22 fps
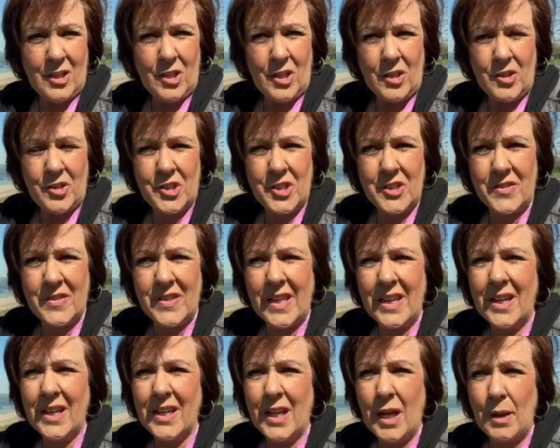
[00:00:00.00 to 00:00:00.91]
she said
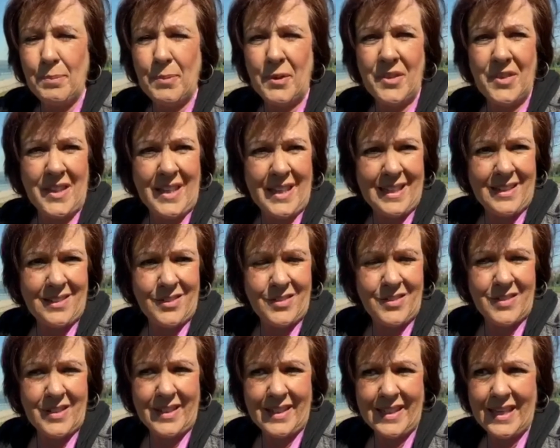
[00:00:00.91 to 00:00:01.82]
a couple
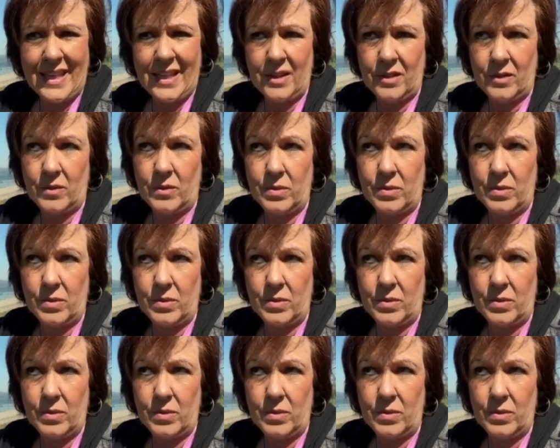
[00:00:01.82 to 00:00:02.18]
things I can't